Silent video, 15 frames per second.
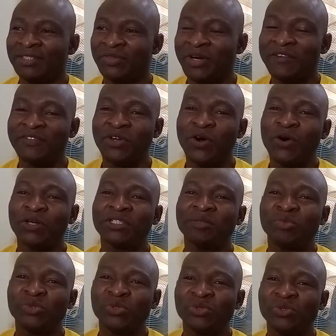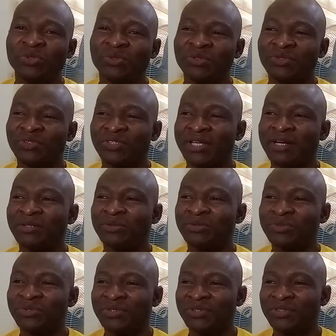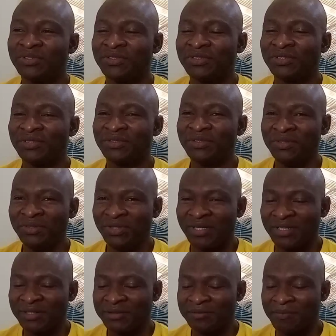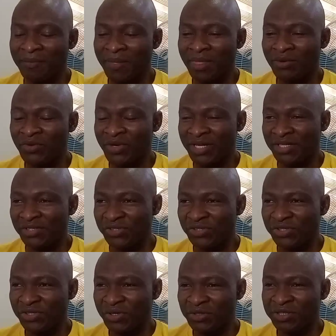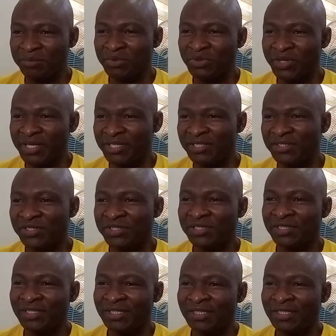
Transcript: We have the audible sound audible range.